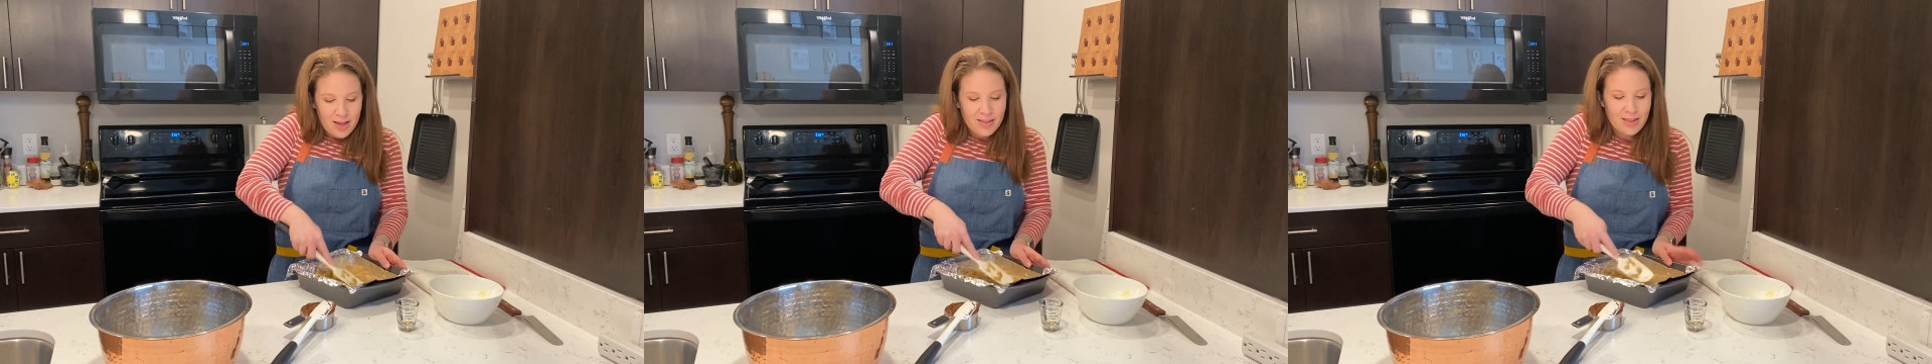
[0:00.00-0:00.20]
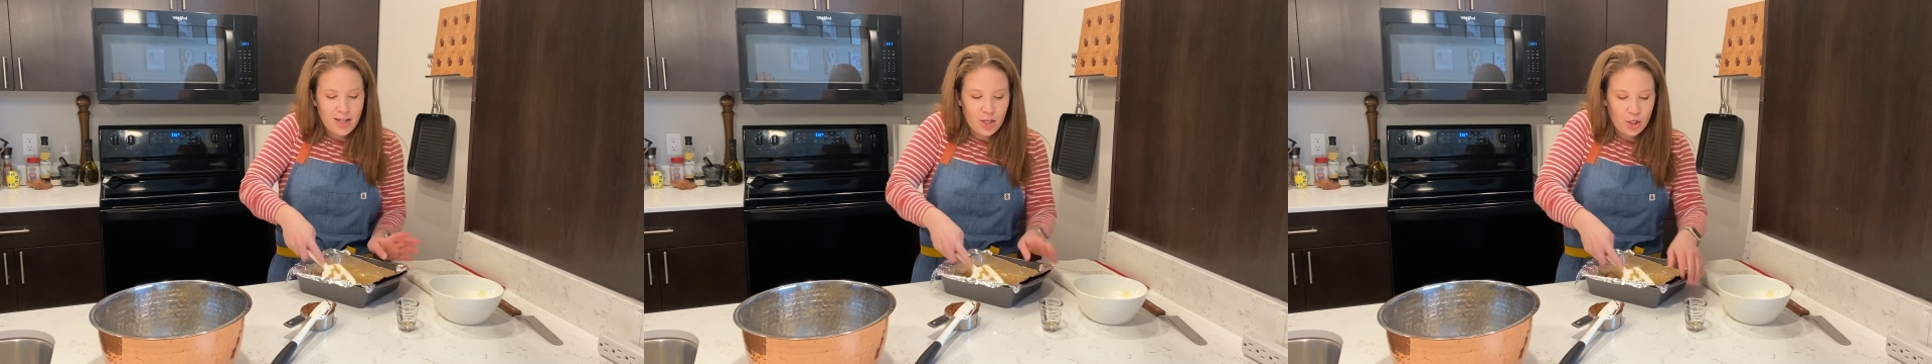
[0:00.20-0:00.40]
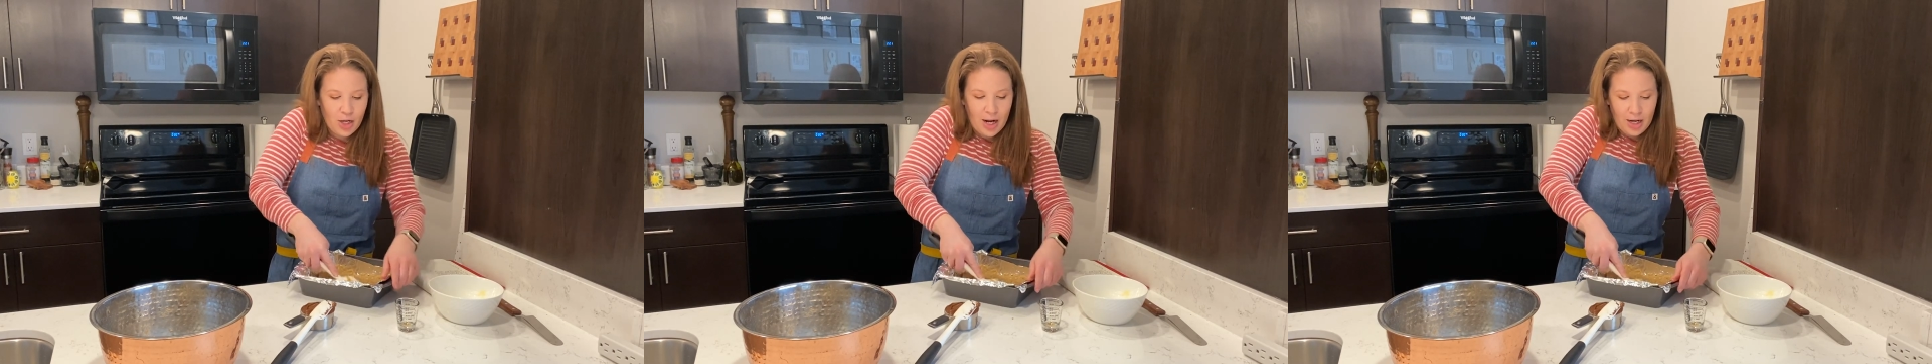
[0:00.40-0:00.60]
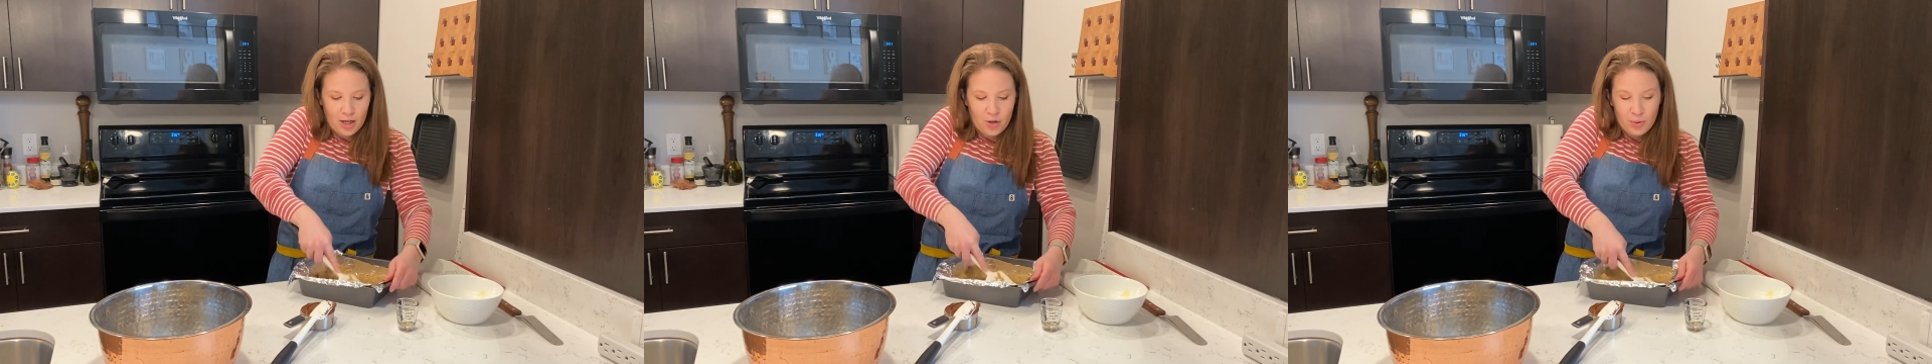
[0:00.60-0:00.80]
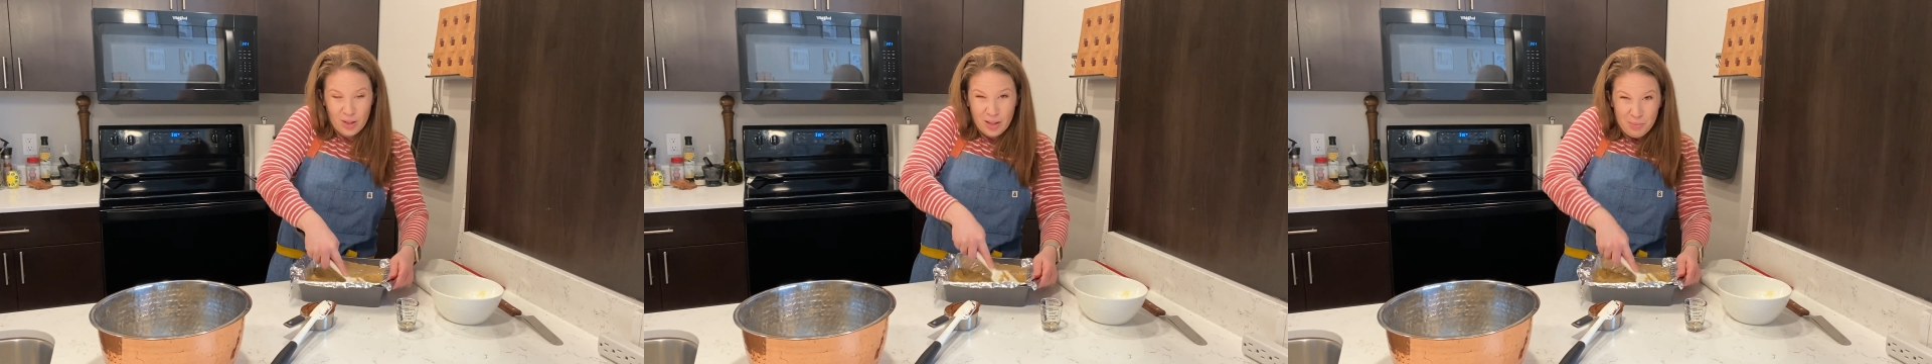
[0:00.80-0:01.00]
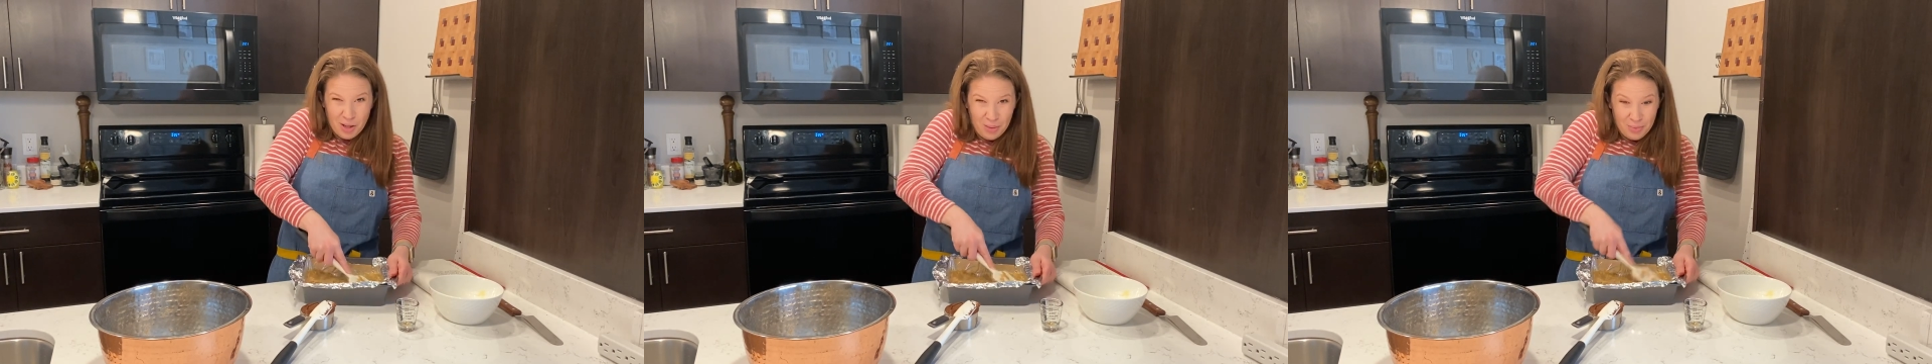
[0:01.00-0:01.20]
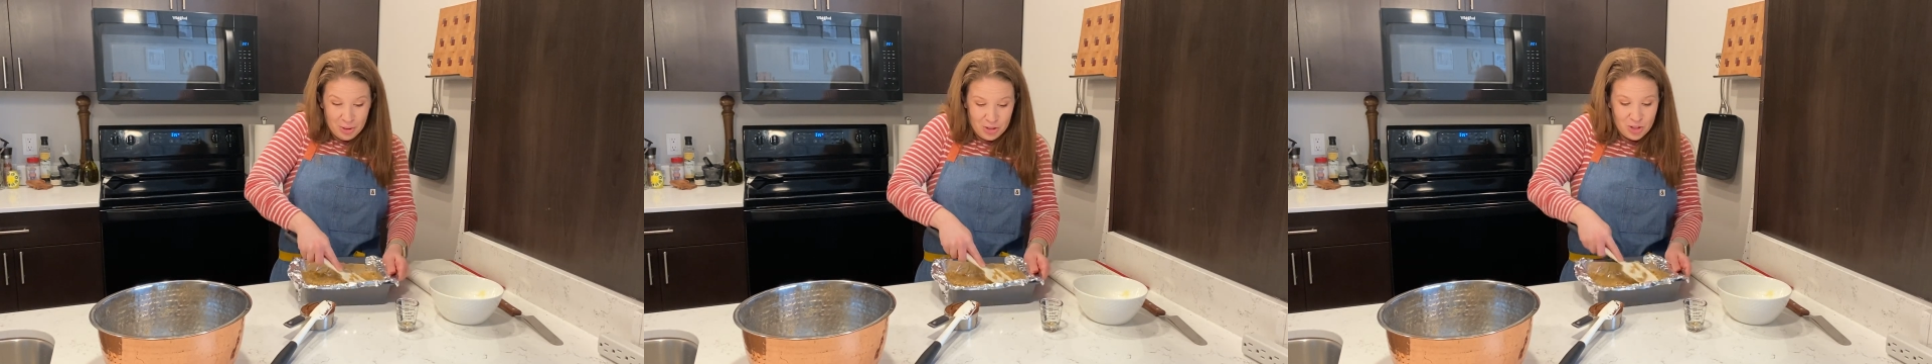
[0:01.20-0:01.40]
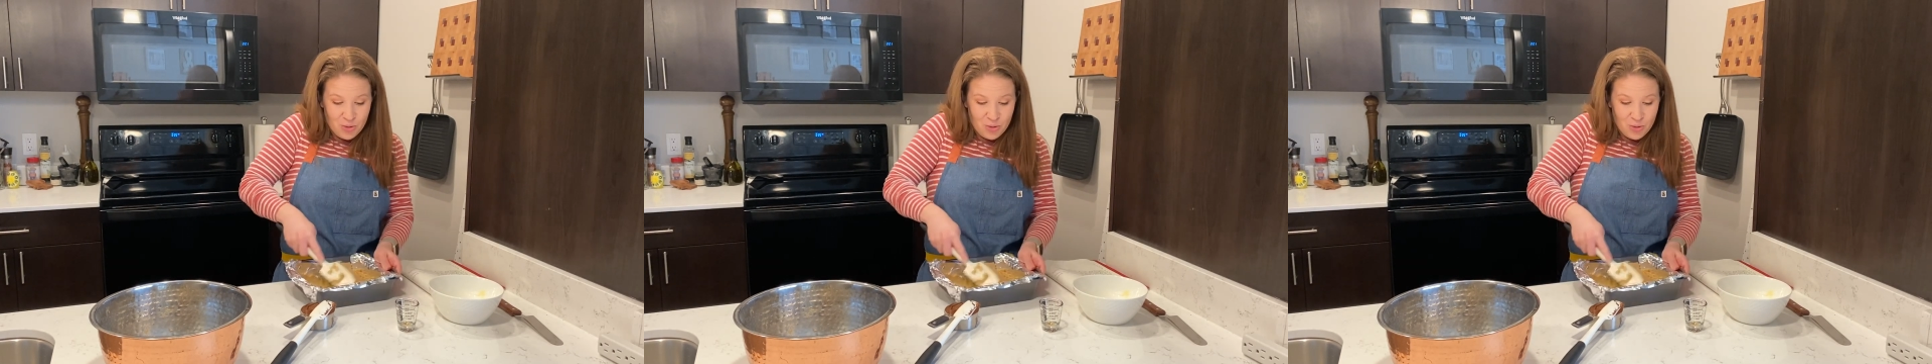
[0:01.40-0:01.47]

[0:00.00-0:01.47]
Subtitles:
then you're not gonna really be able to